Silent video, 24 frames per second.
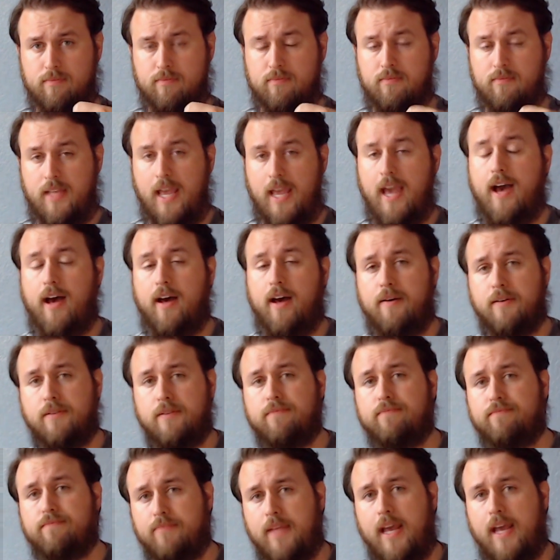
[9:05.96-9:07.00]
Yeah,
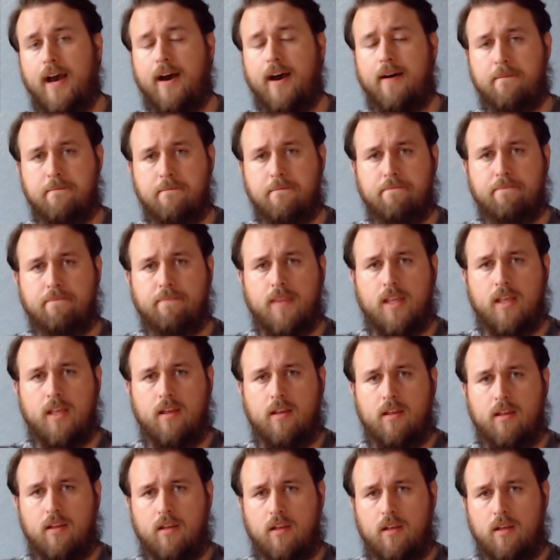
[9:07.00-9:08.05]
yeah.
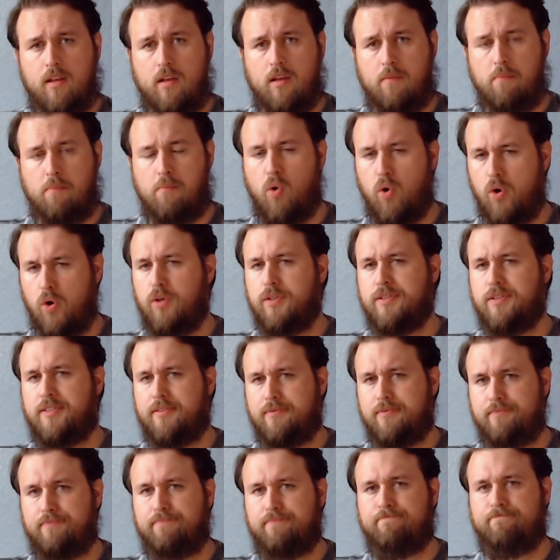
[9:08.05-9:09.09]
Morals.